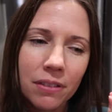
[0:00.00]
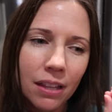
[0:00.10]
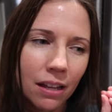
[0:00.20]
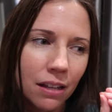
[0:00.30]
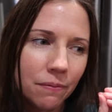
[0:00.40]

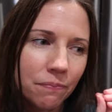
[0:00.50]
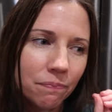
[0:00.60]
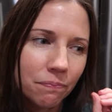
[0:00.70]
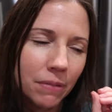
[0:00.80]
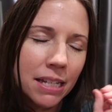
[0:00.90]
the
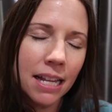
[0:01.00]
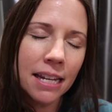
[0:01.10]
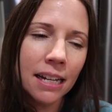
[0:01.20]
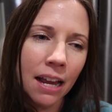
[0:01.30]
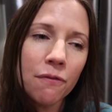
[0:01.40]

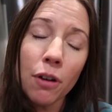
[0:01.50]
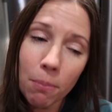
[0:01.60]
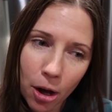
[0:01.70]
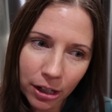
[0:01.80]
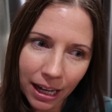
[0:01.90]
Sunday night
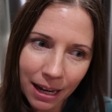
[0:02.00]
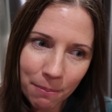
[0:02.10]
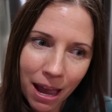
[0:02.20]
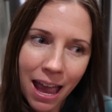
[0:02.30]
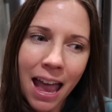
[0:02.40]
football game